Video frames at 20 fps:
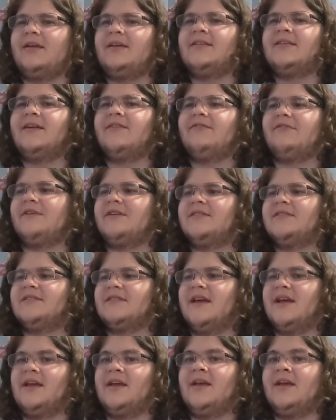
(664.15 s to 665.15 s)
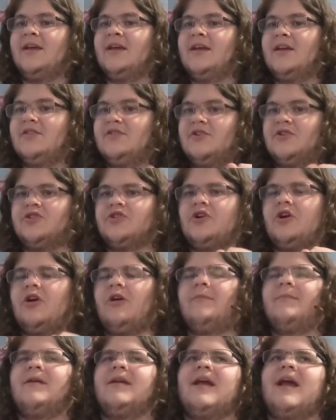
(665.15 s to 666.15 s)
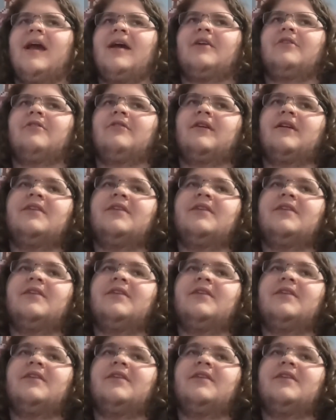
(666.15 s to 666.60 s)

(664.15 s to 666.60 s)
he definitely isn't, like, the charming actor.